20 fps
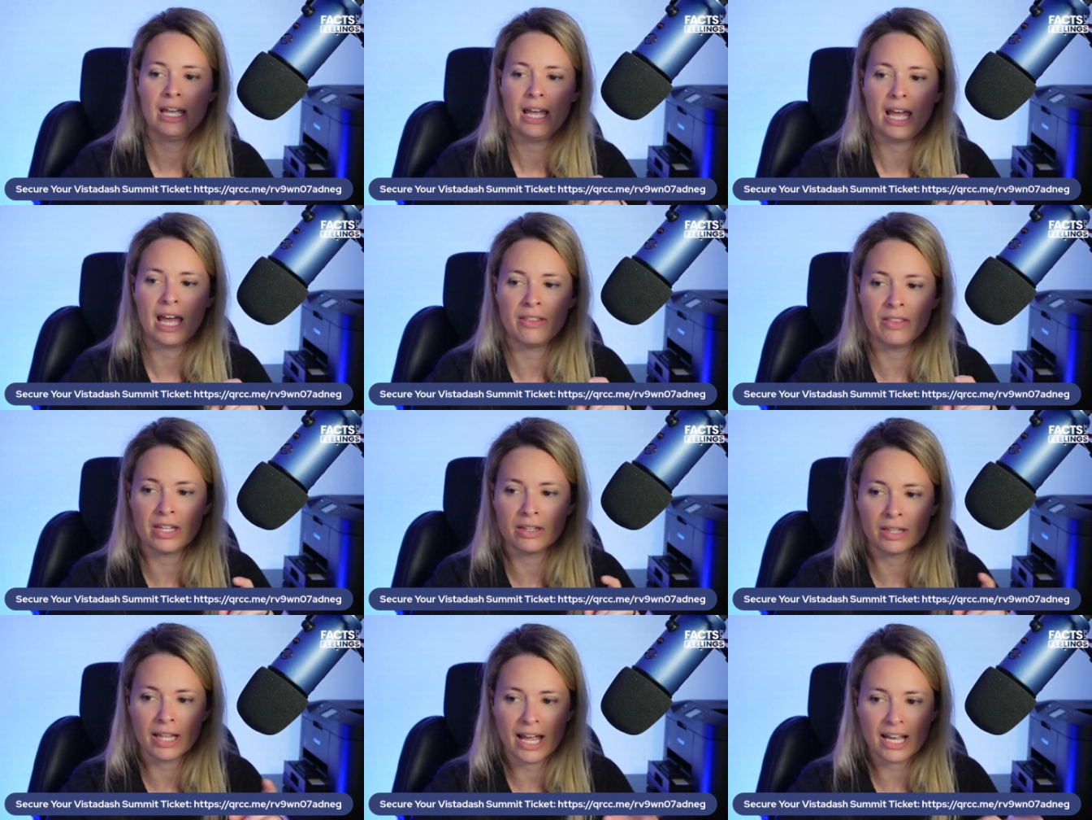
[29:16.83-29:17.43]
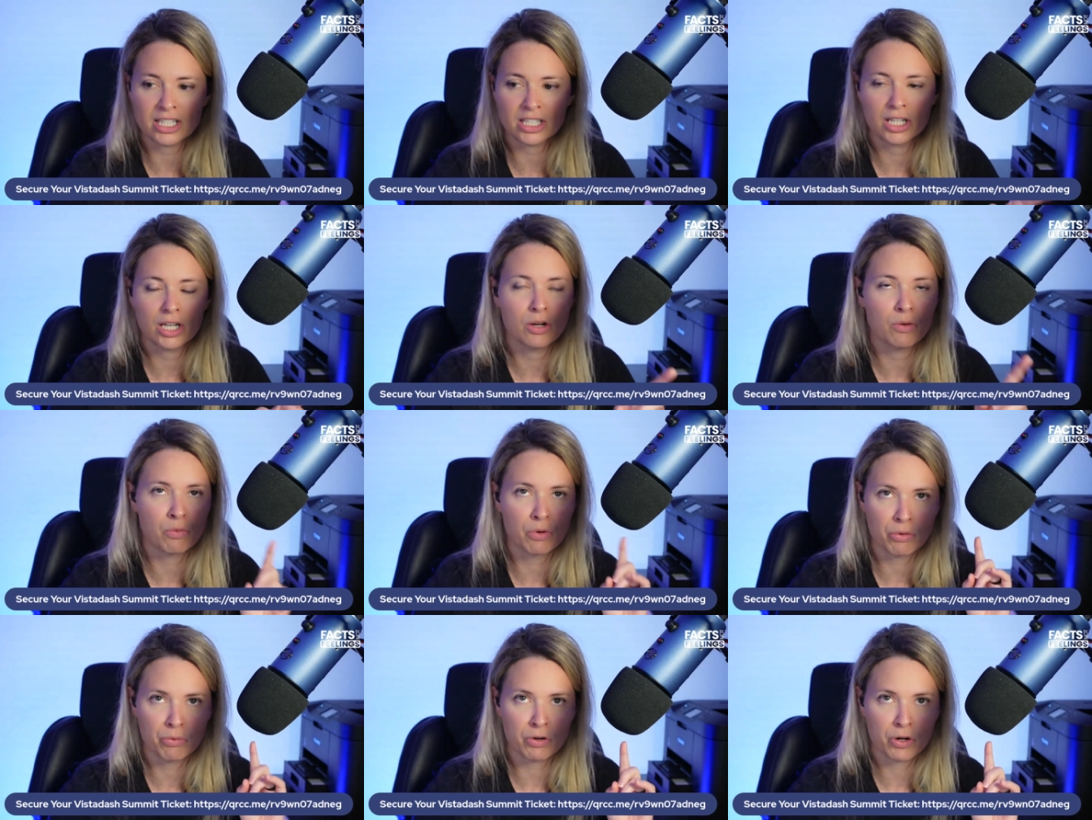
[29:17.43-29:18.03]
And then lastly,
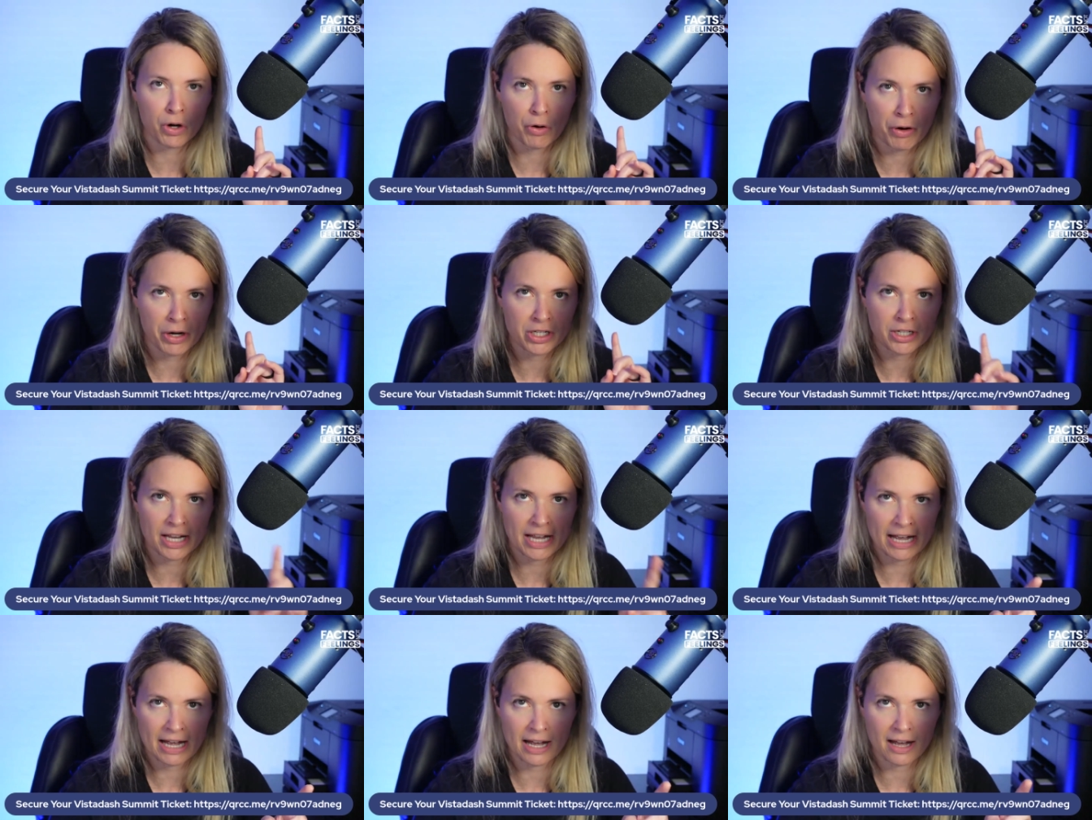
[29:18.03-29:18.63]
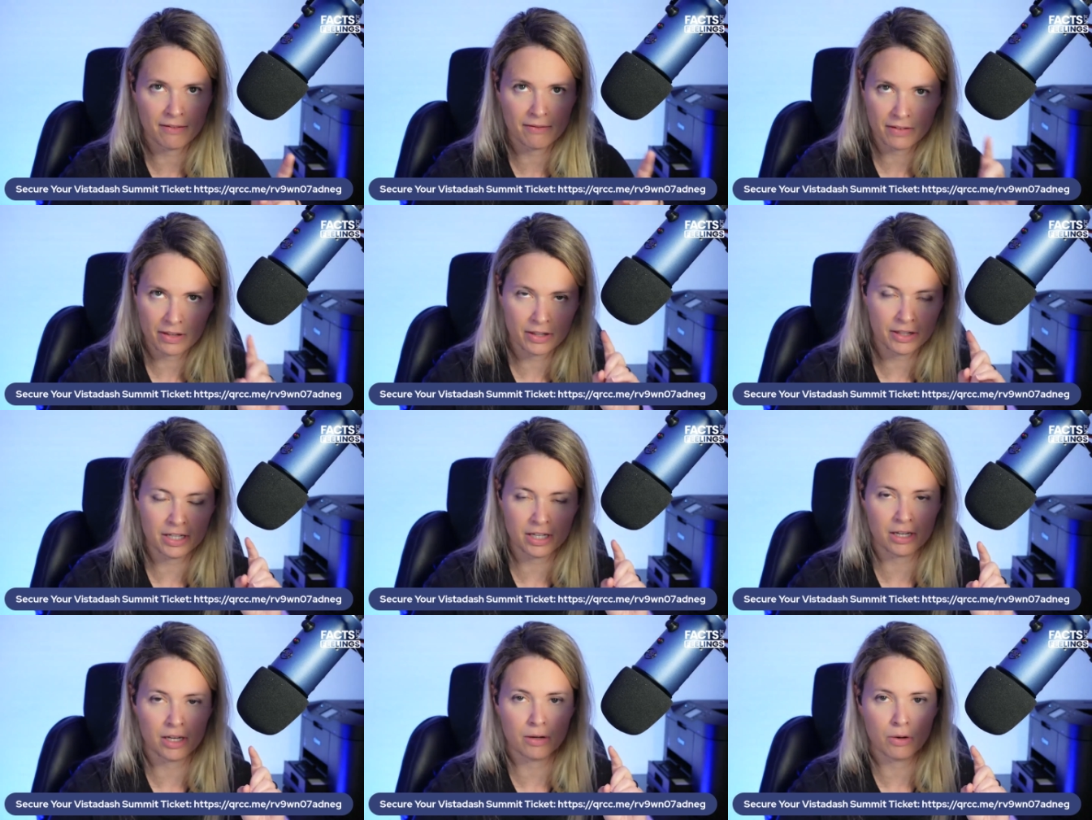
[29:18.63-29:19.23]
we're going to have
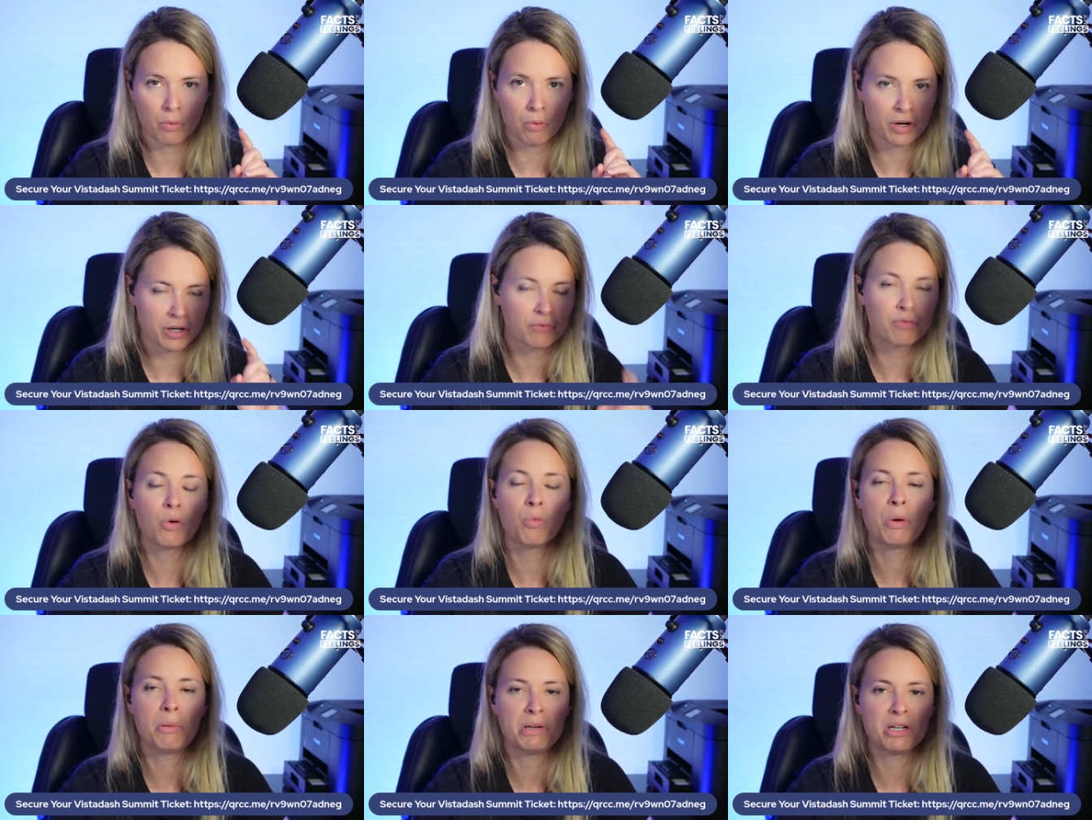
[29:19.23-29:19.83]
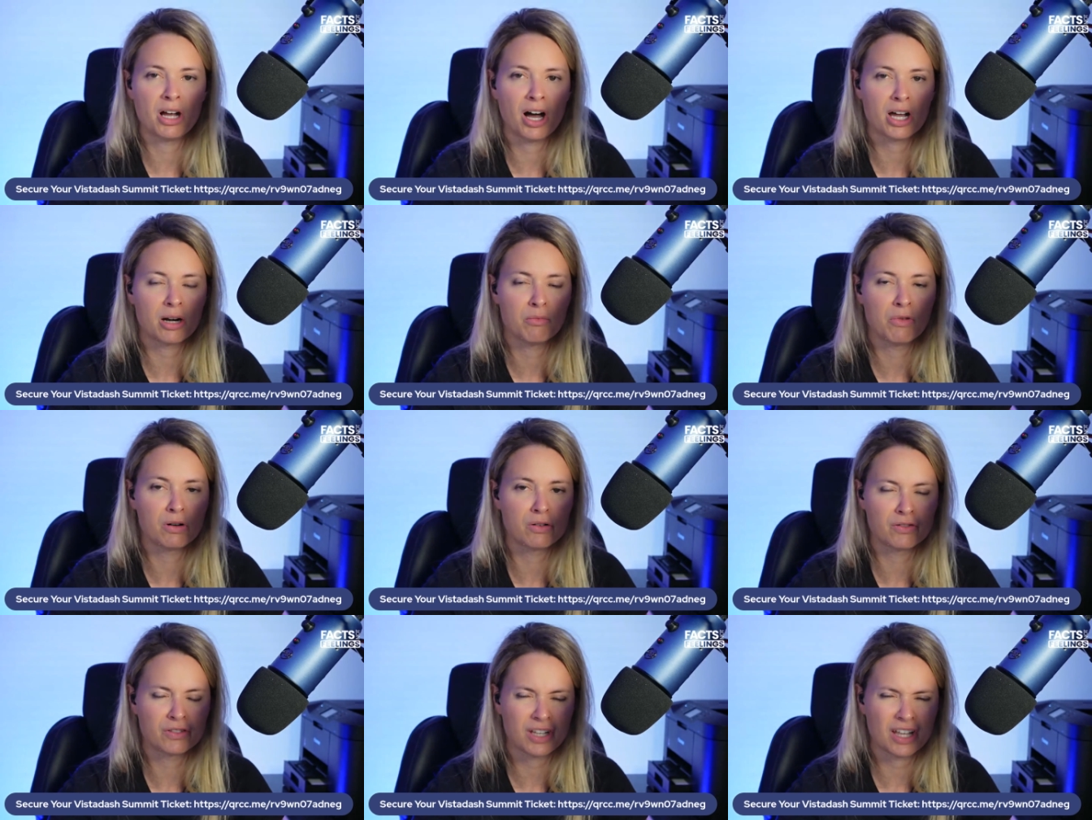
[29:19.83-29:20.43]
the wonderful women in automotives.